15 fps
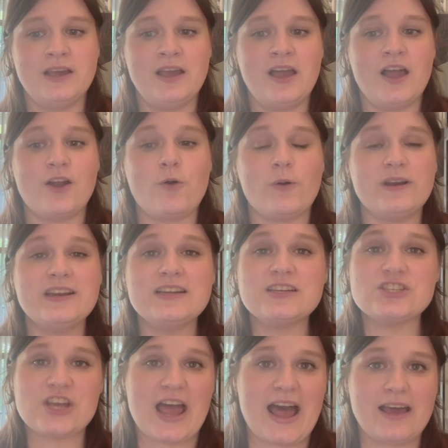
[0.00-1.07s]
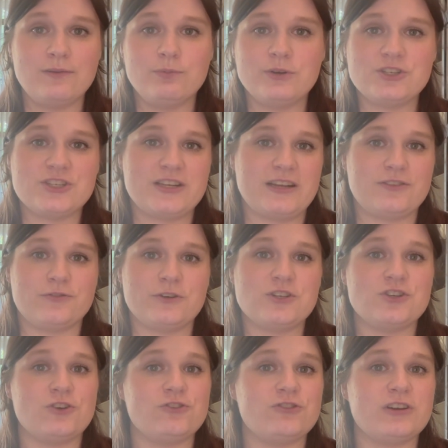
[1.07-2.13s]
According to CHADD, which stands for
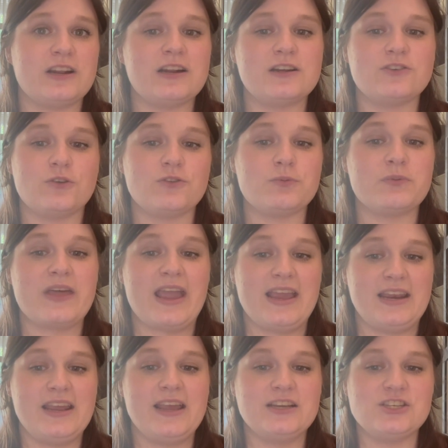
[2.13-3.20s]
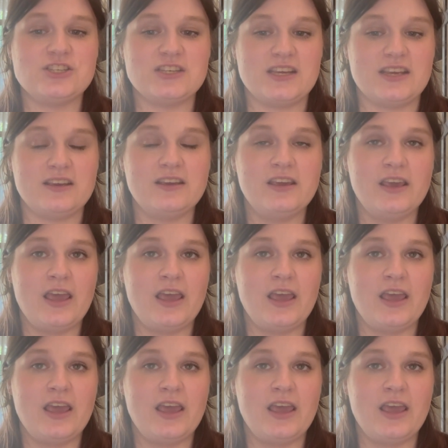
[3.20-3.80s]
Children and Adults with ADHD,